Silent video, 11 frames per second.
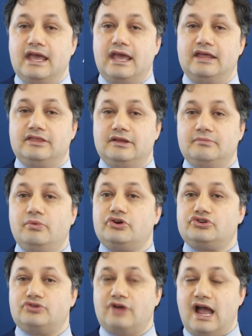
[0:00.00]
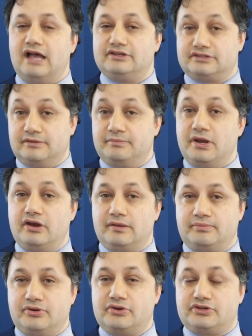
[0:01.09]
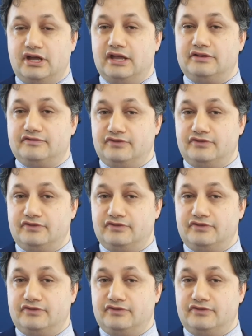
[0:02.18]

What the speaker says: and that more trials comparing proton